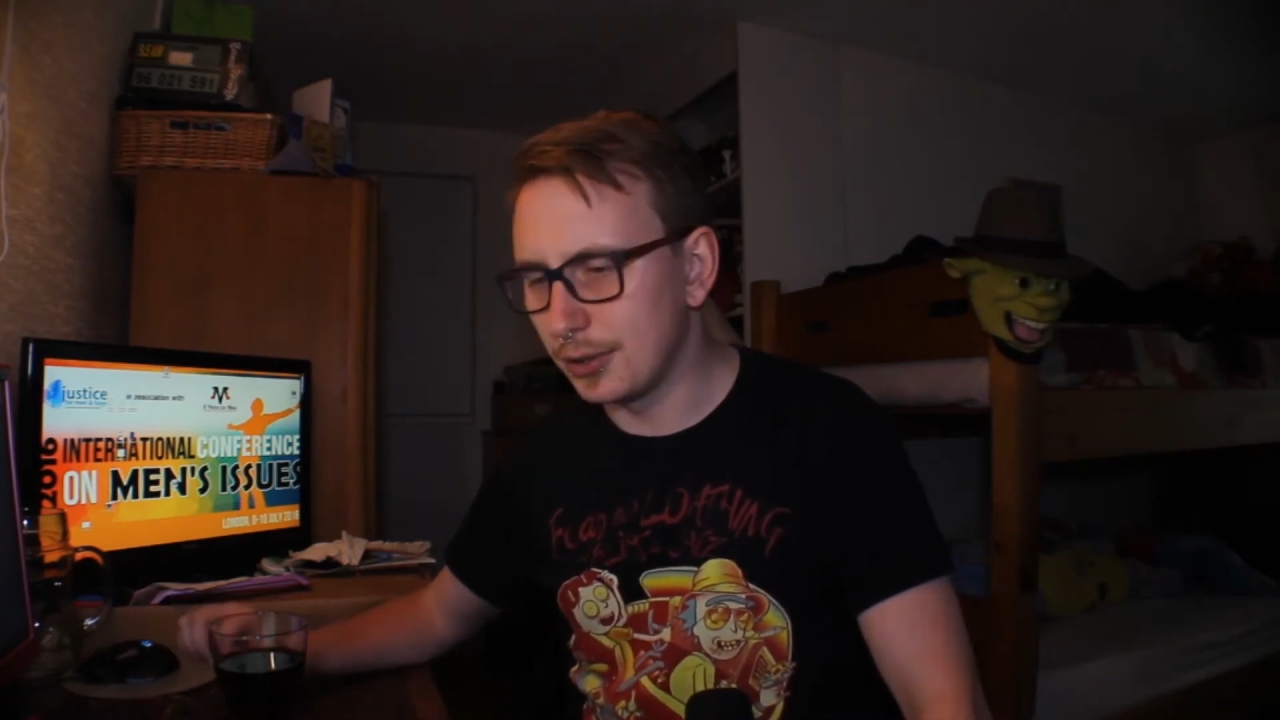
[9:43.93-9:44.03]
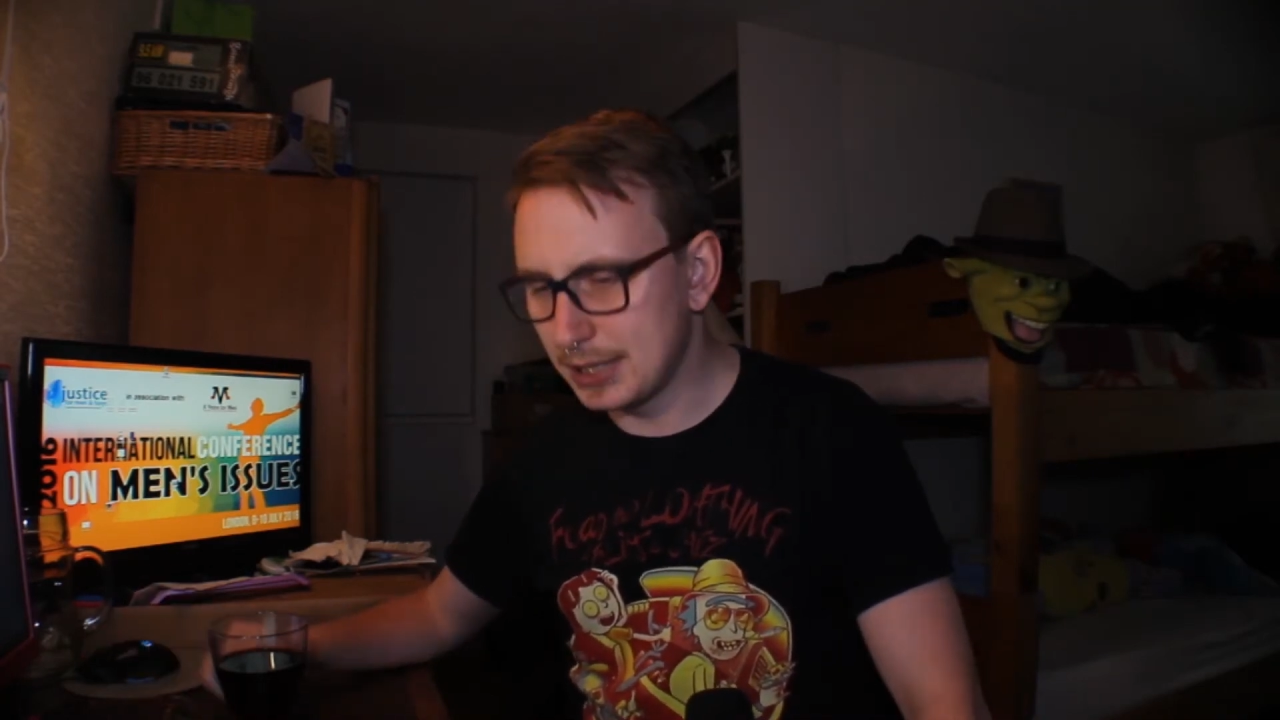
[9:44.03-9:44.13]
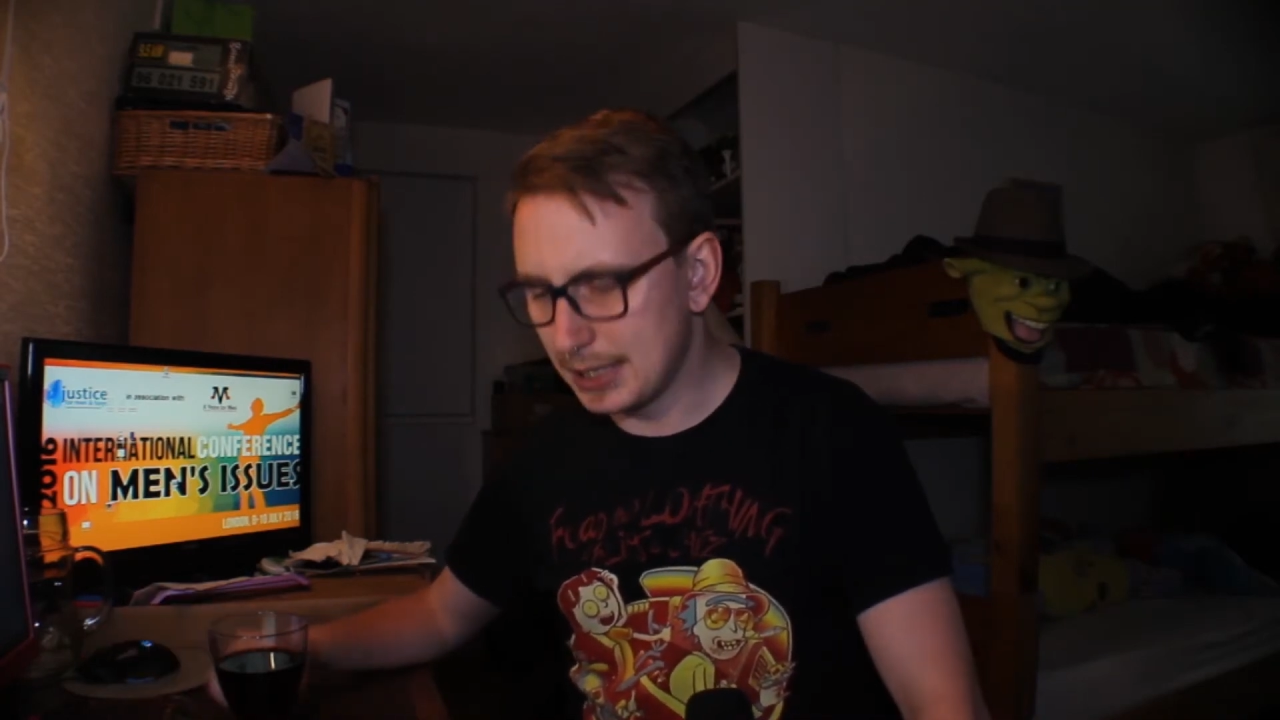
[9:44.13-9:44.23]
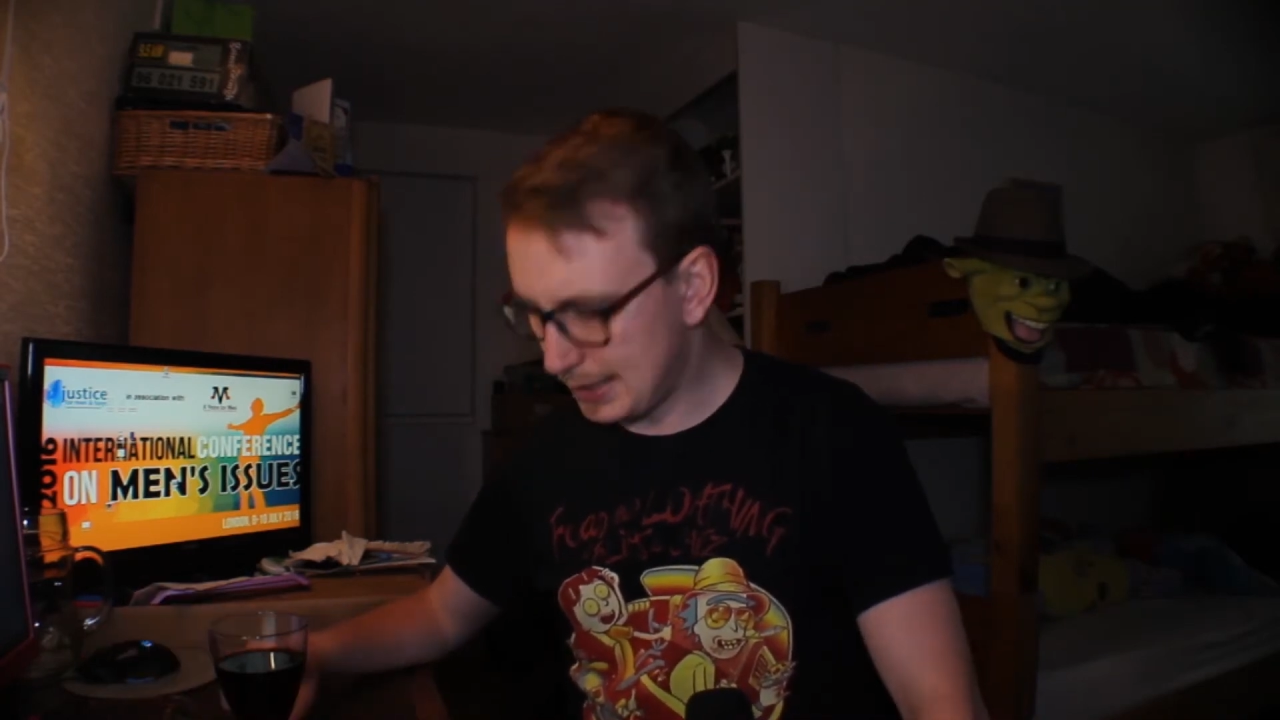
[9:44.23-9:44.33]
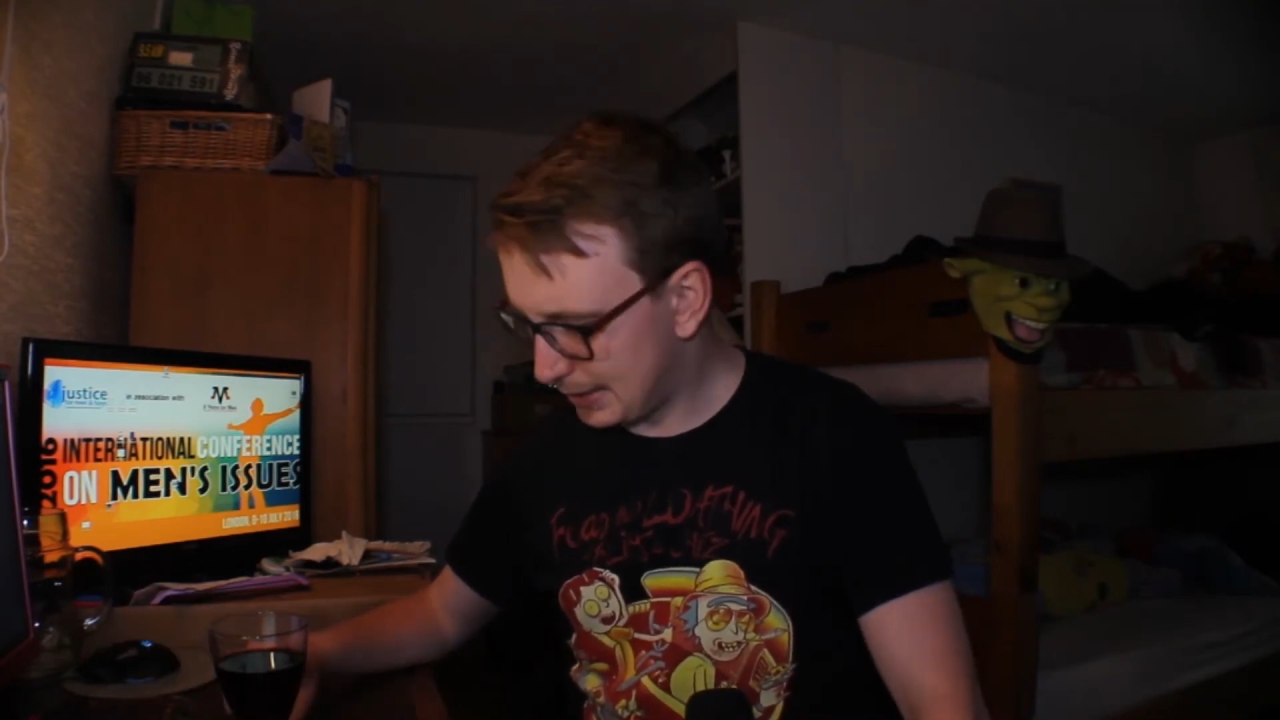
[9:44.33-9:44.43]

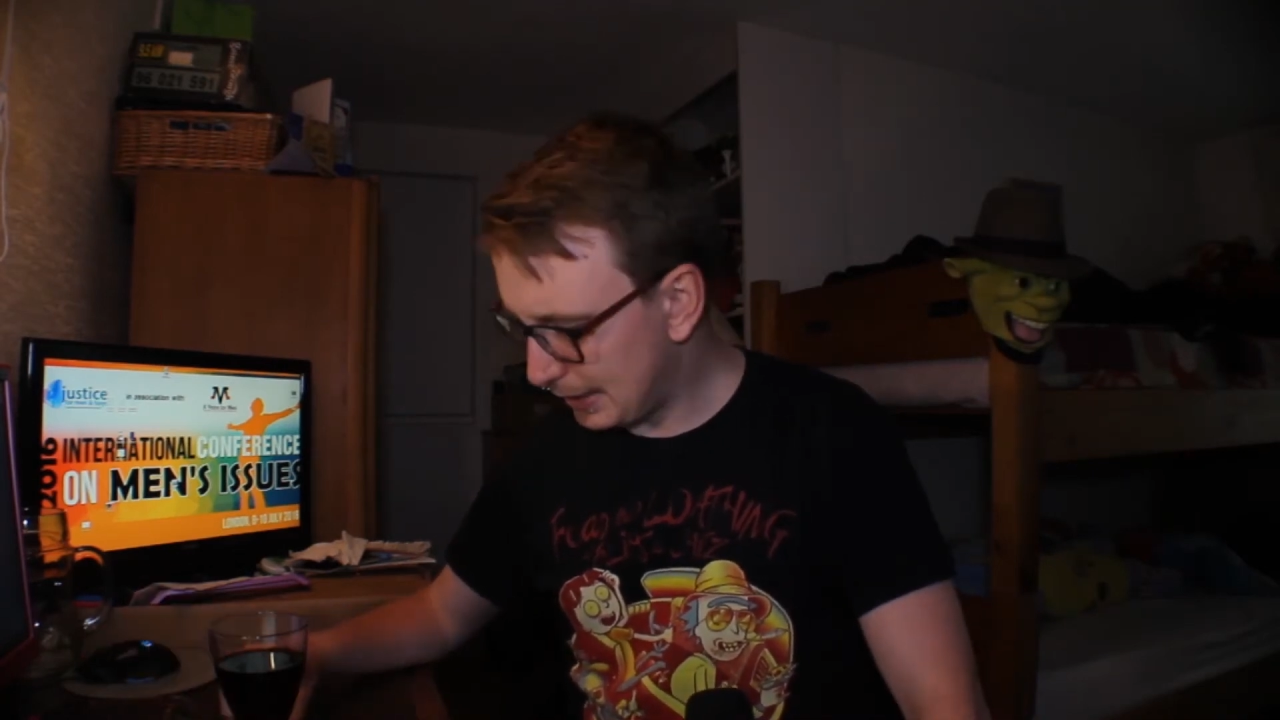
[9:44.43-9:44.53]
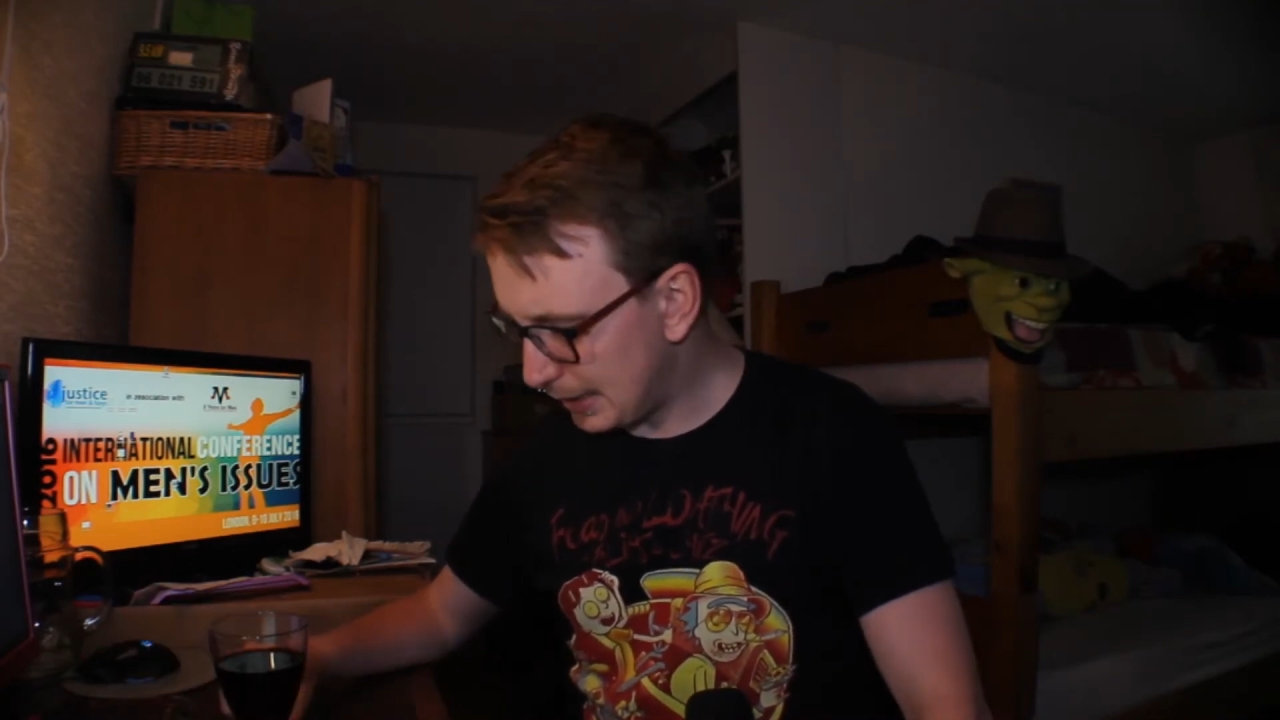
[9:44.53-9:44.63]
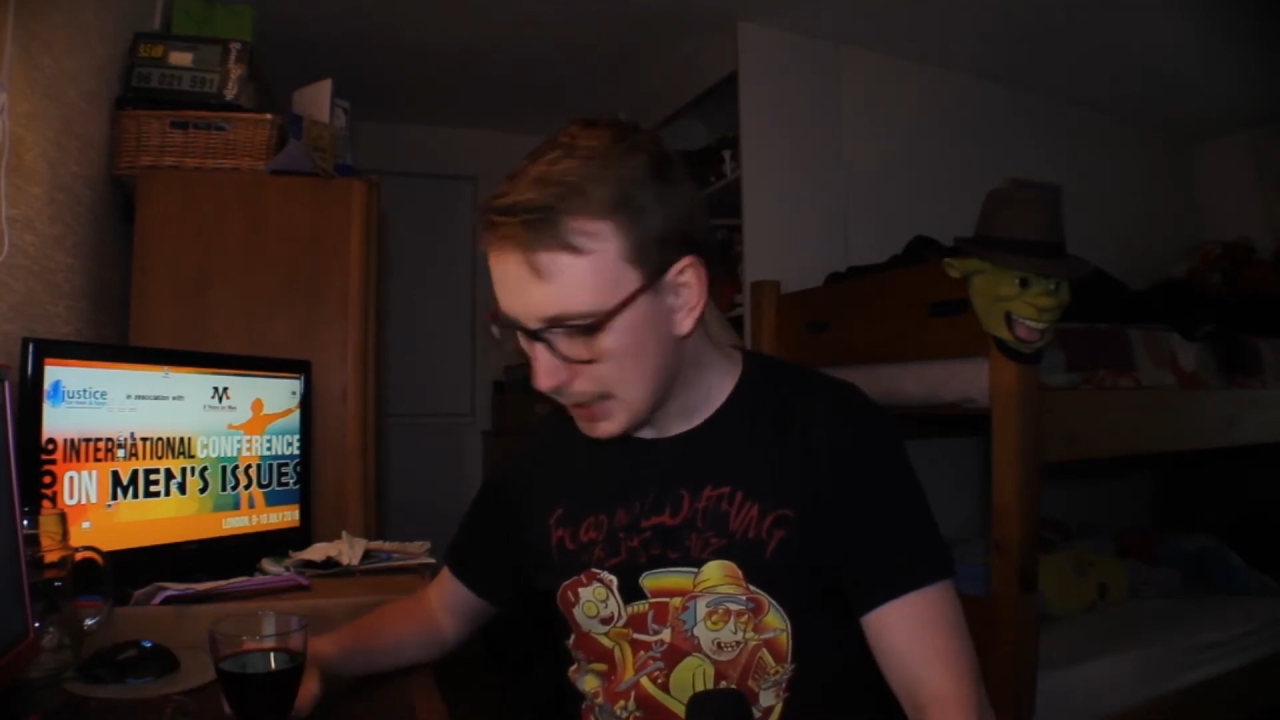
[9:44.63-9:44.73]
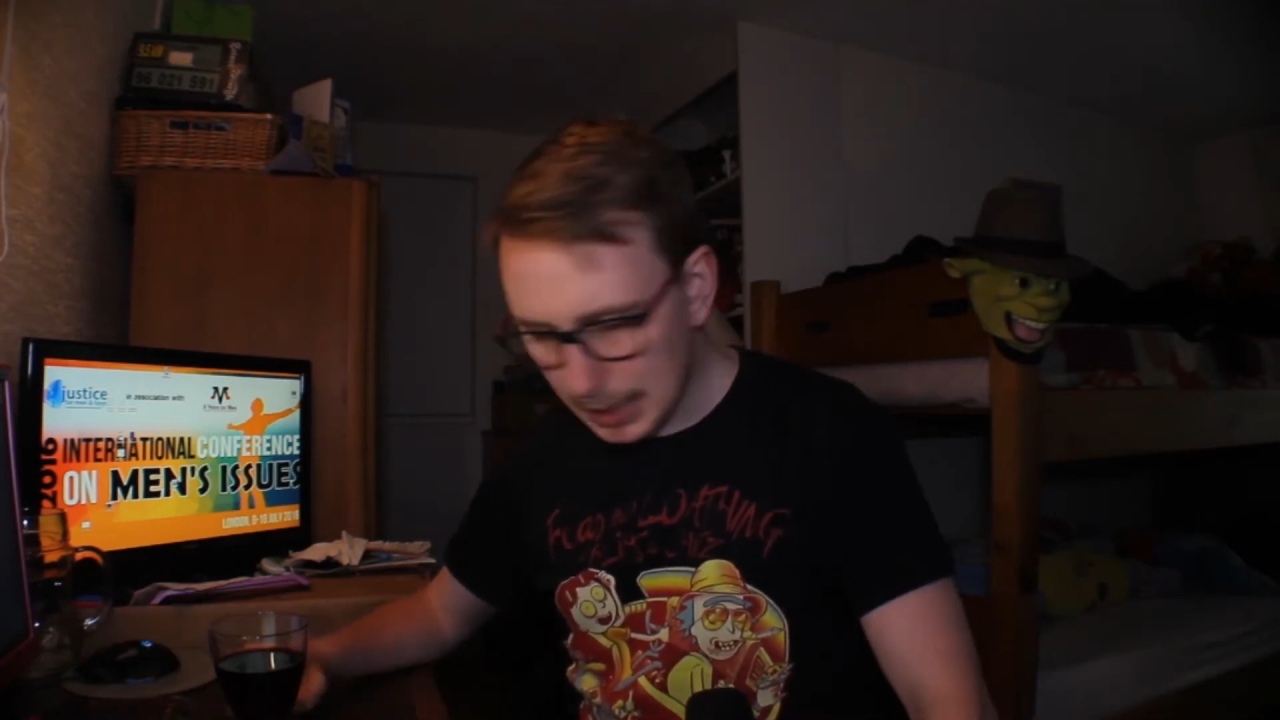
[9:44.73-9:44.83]
is the